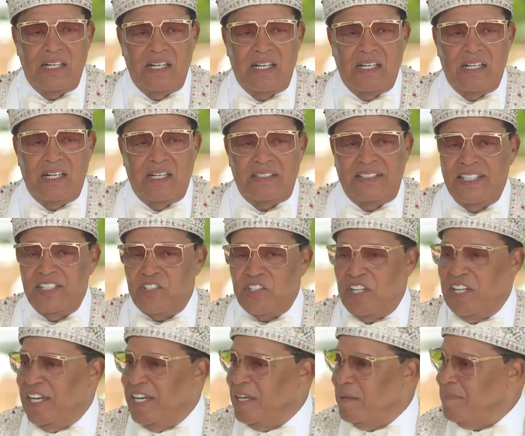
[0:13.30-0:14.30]
Did you
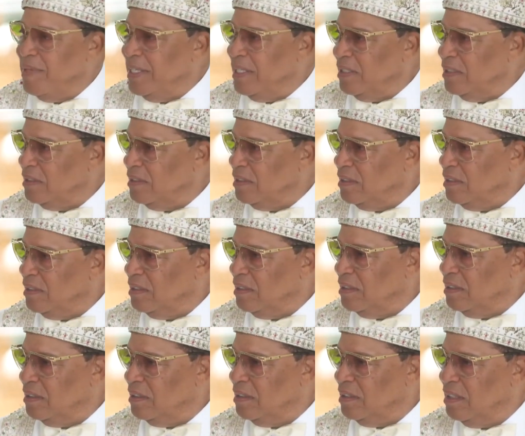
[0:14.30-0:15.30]
hear me?
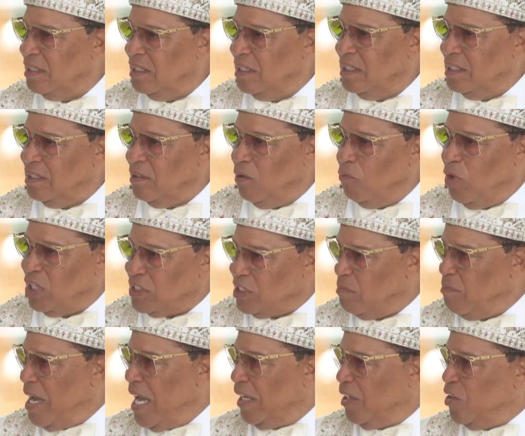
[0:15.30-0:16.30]
What's the
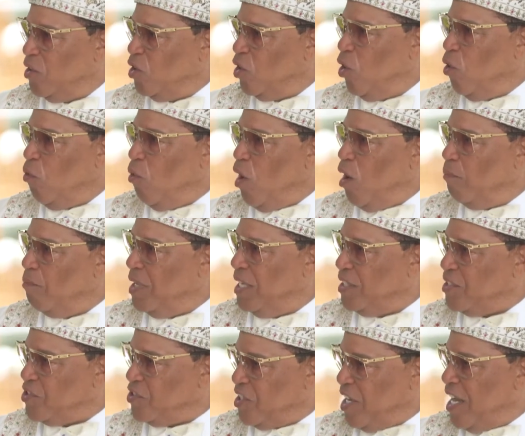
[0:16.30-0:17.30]
matter? You don't want me to
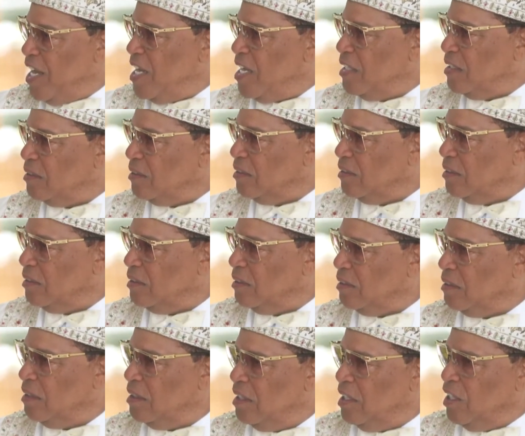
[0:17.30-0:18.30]
say it?
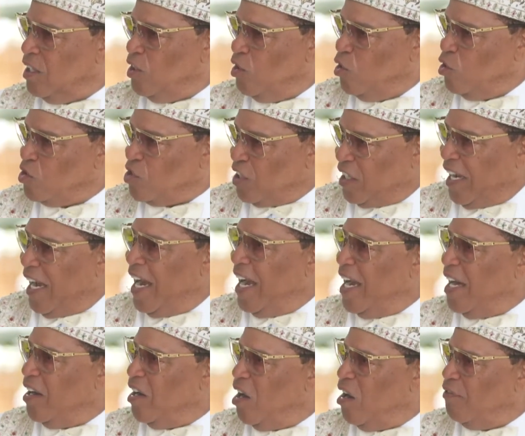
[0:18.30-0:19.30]
You
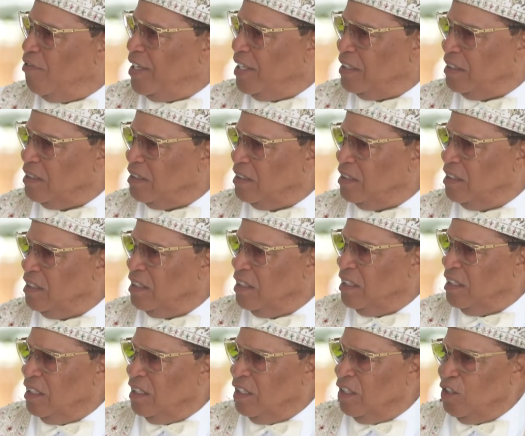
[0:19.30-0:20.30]
scared of it?
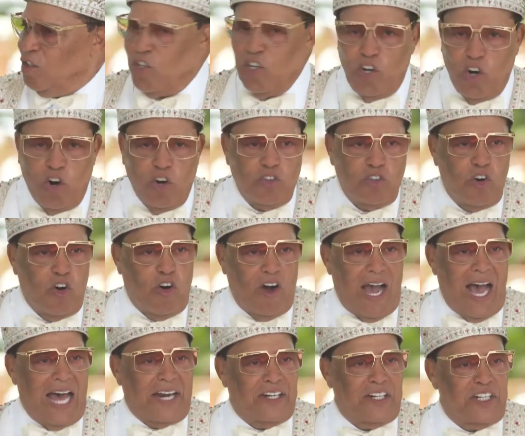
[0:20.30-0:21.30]
You don't know
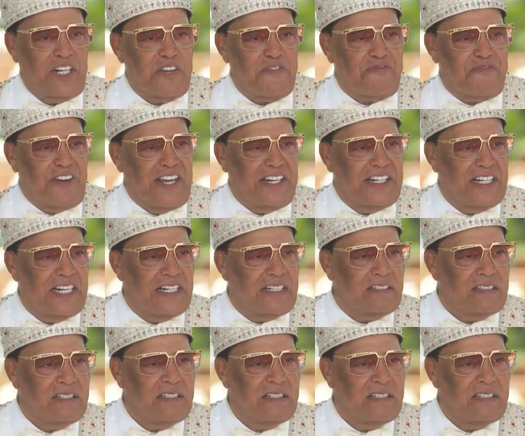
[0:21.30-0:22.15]
how to defend it?